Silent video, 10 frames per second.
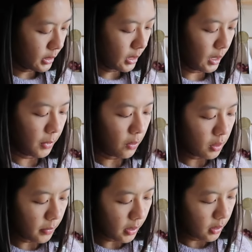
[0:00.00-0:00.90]
let me
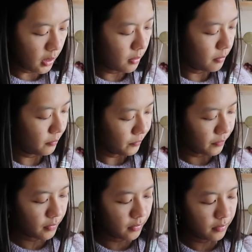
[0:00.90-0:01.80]
hold the button again.
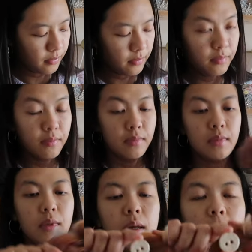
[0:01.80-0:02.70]
The